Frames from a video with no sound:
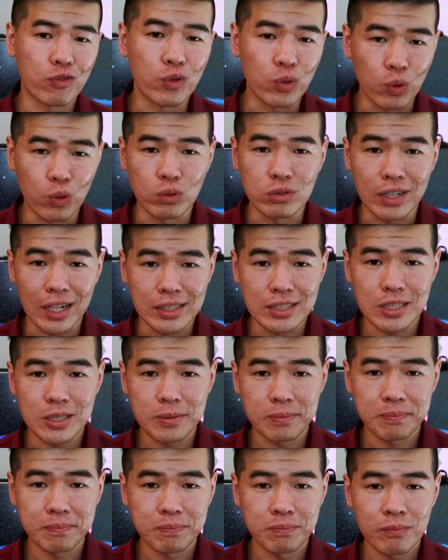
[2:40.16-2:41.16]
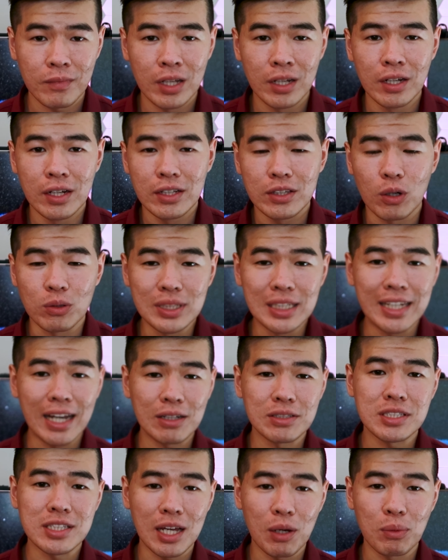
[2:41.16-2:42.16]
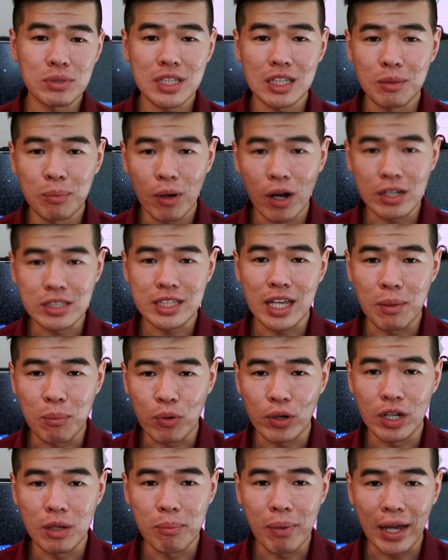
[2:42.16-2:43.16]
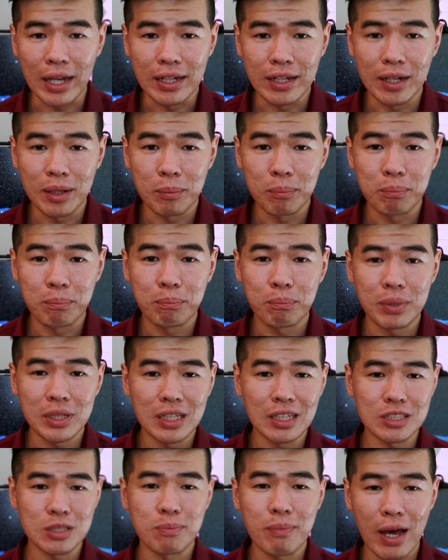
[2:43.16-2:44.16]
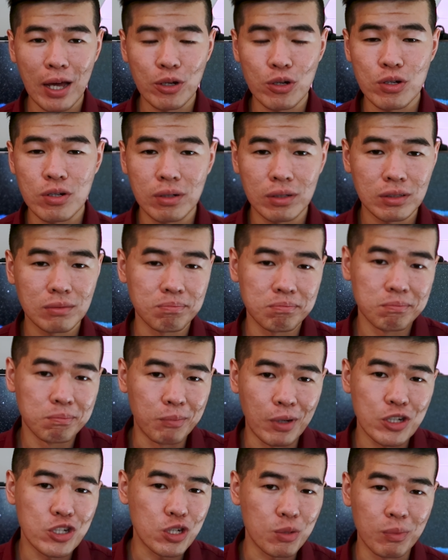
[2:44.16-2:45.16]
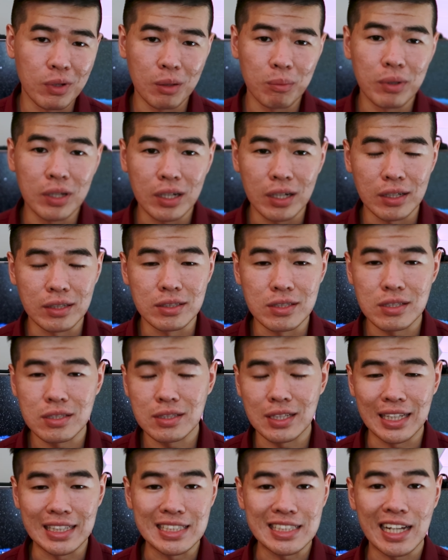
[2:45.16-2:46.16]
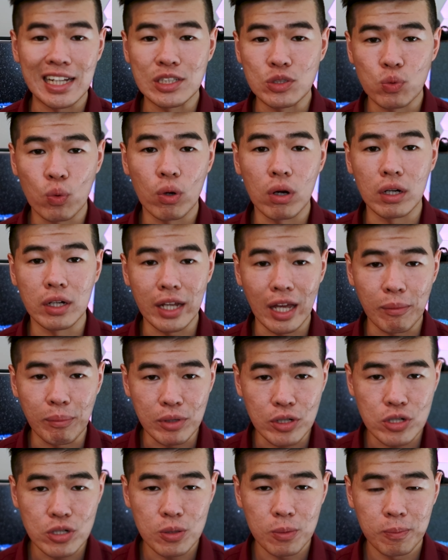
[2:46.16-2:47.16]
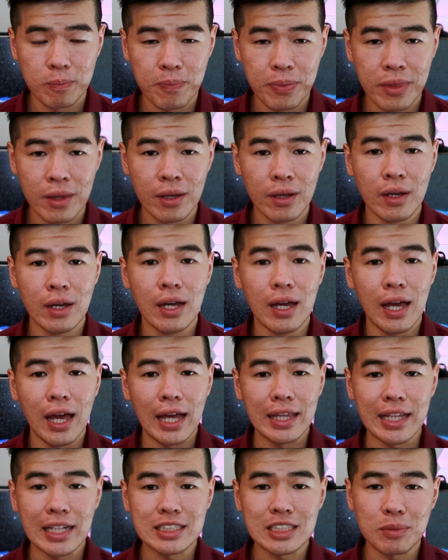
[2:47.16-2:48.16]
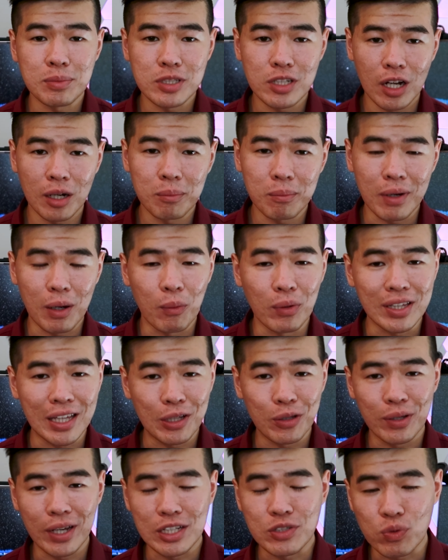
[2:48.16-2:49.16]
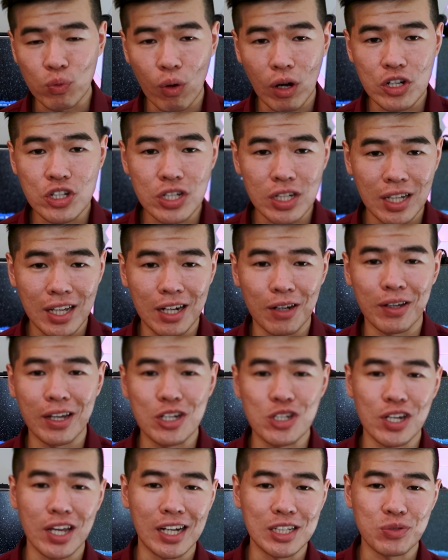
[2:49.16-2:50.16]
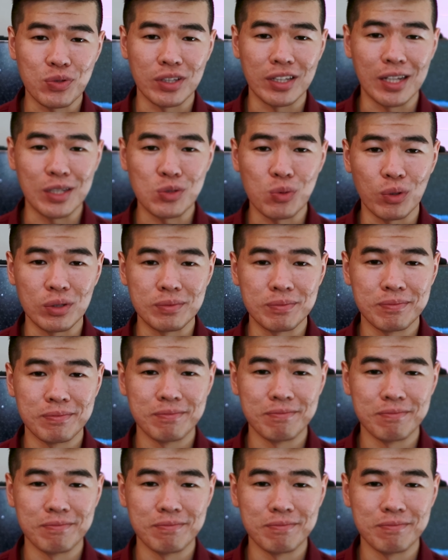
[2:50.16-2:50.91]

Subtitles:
for cool lights. The only downside was that the box came pretty banged up, but it doesn't matter much to me because the insides were undamaged. And that sums it up. I want to thank you guys for watching, and I'll catch you guys for the next one.